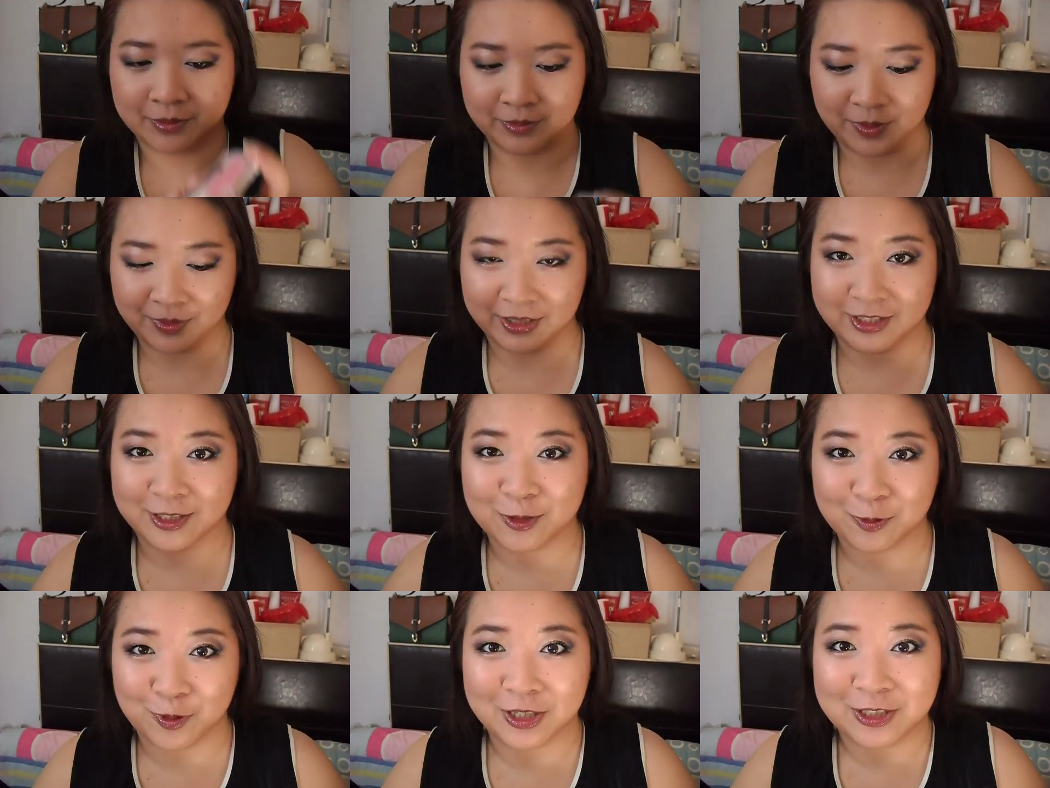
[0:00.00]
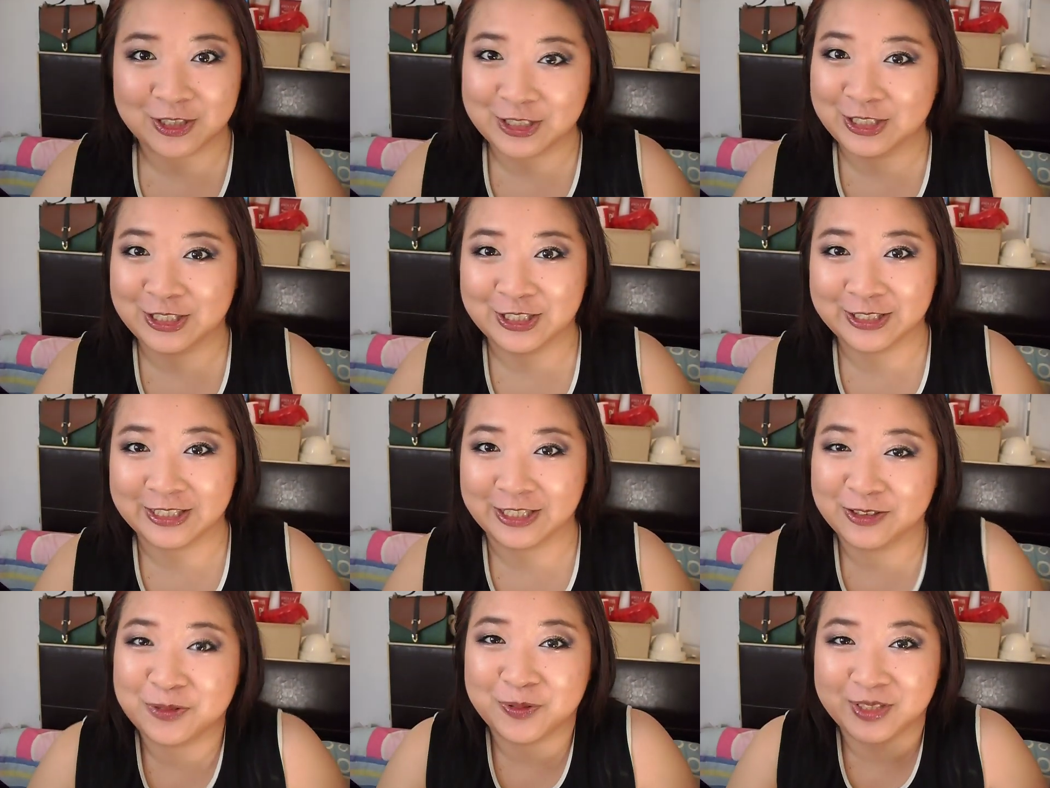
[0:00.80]
Maybe I just swatch.
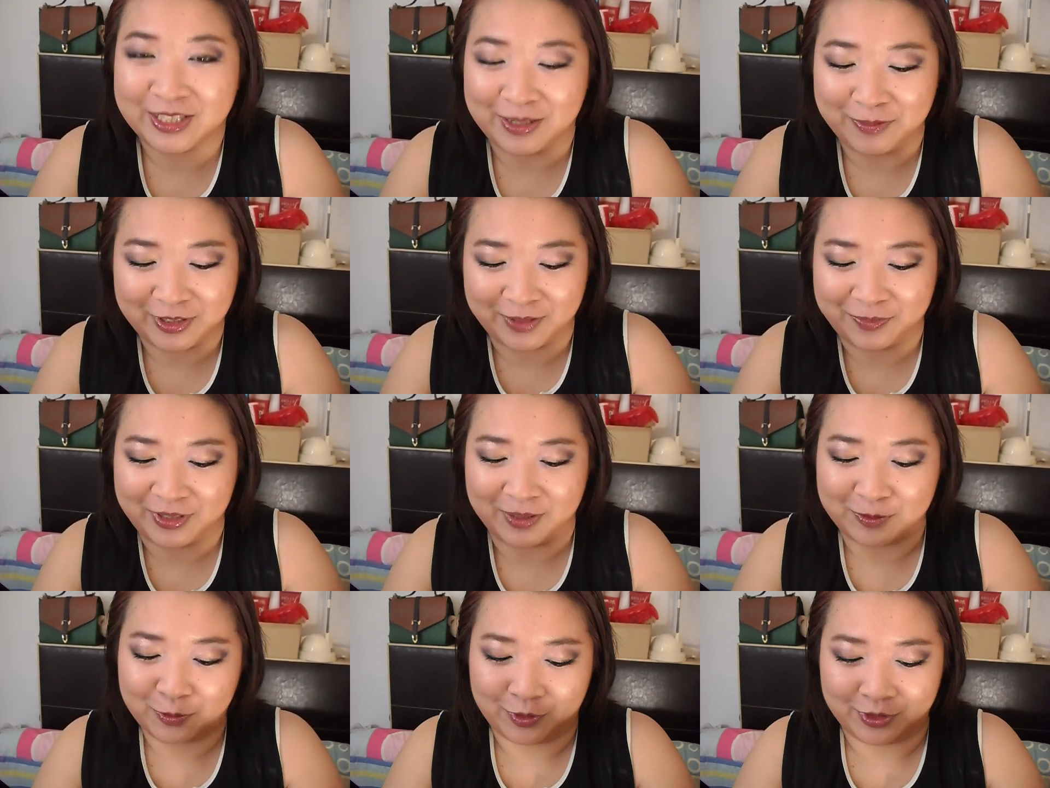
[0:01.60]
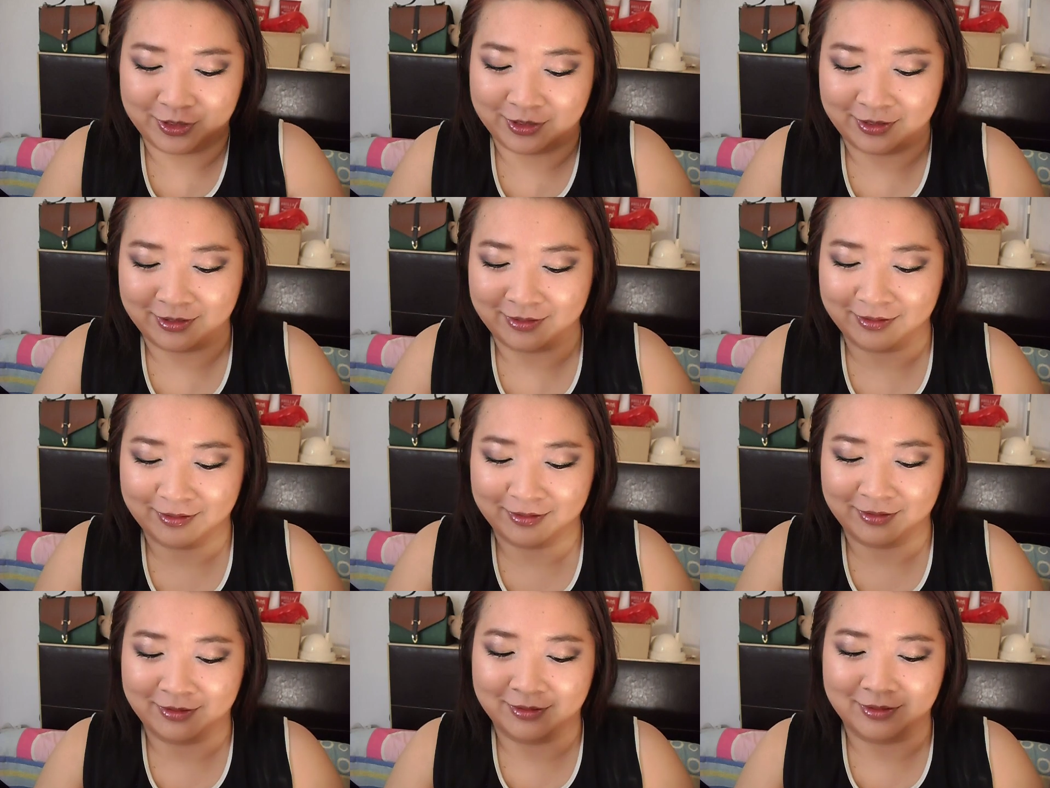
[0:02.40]
I don't know whether the camera can pick up swatches.
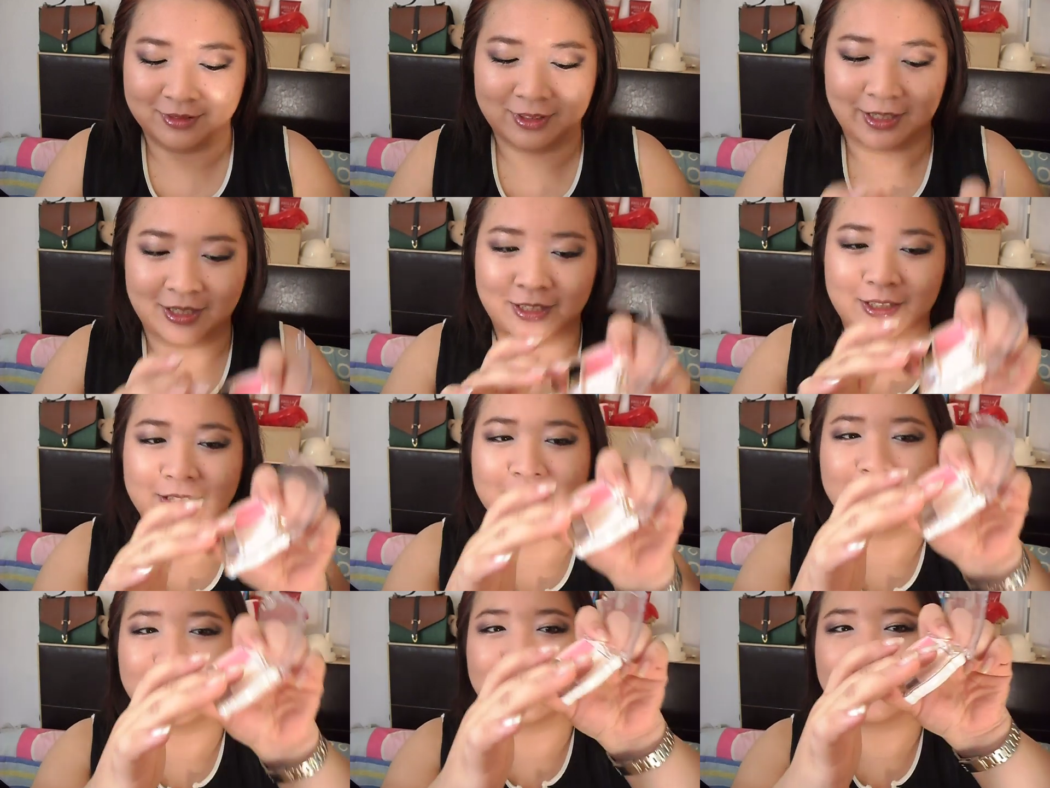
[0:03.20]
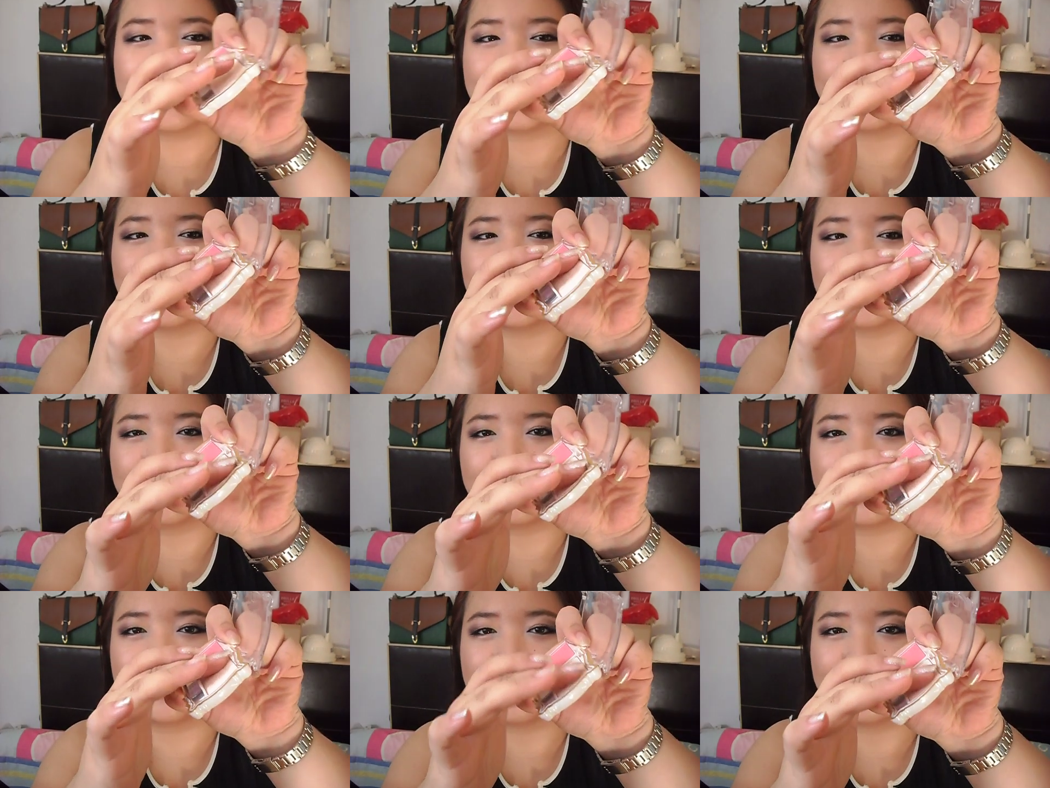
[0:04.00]
Okay, so
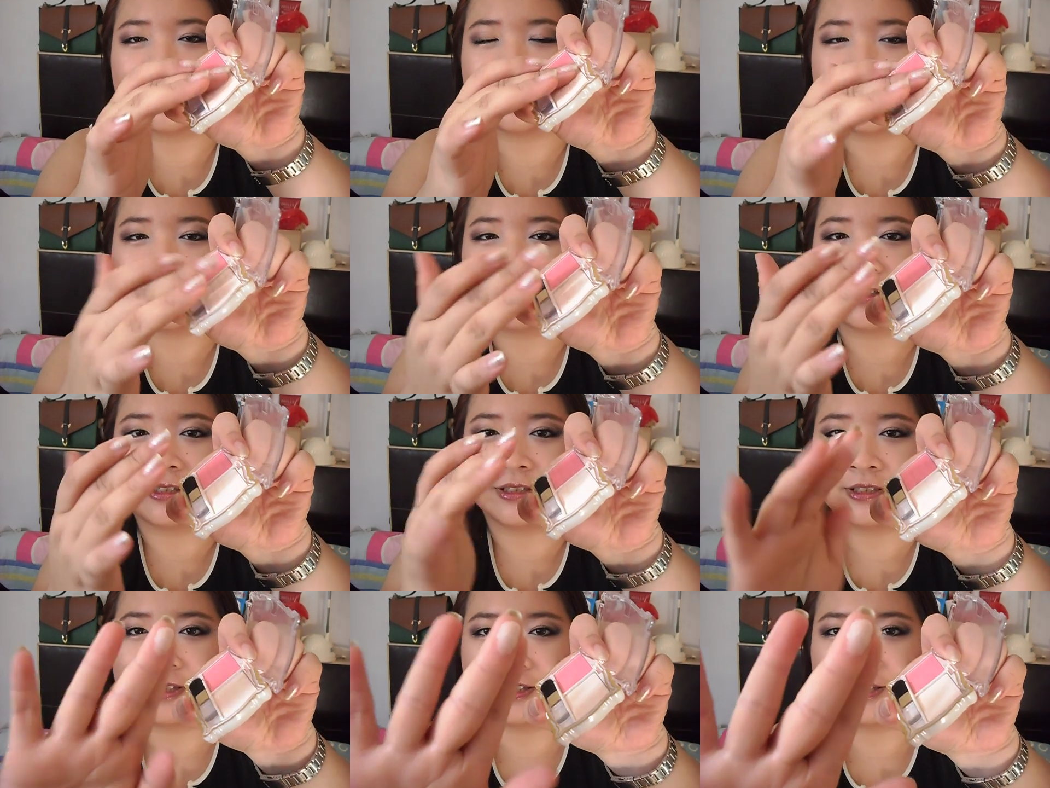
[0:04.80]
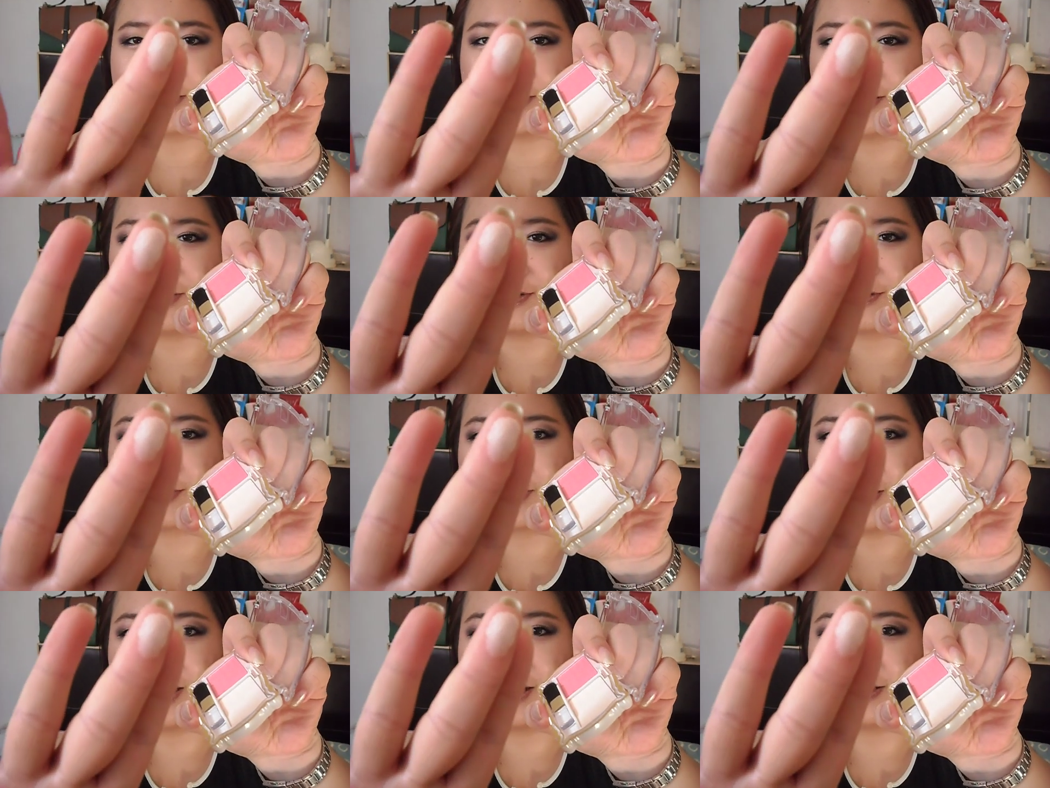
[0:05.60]
this is how it looks
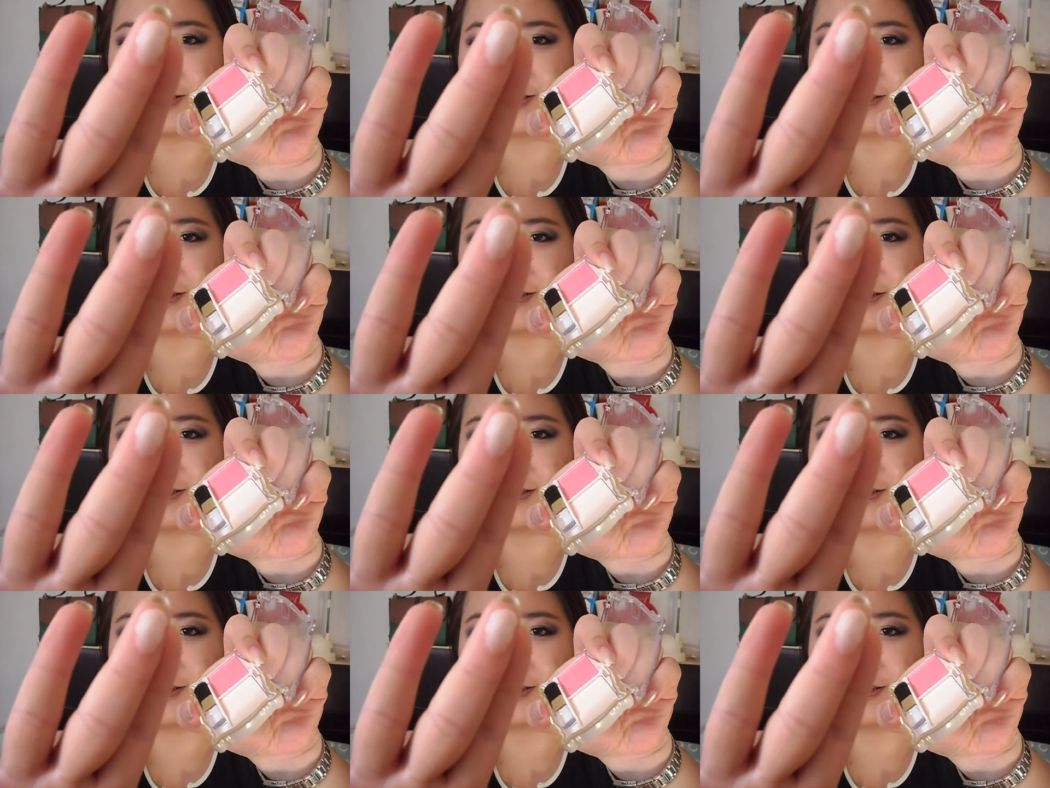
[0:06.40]
like.